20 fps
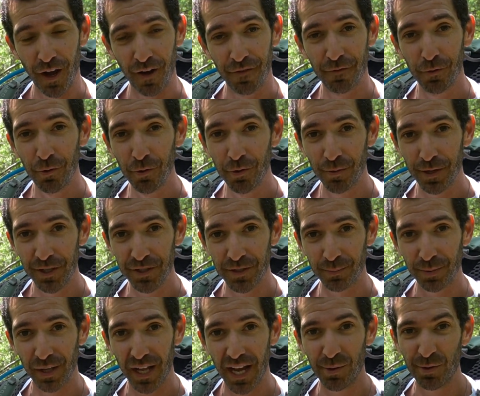food
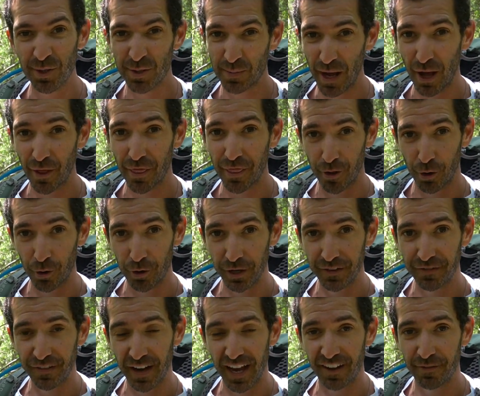resupply was about
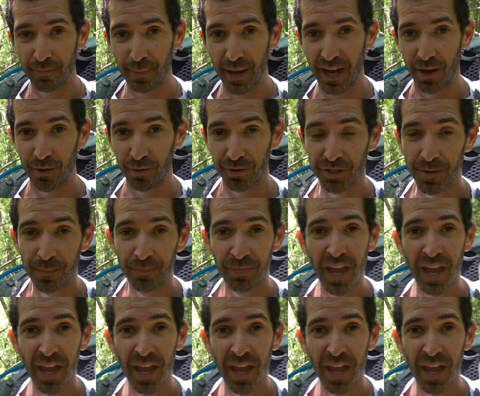35 pounds.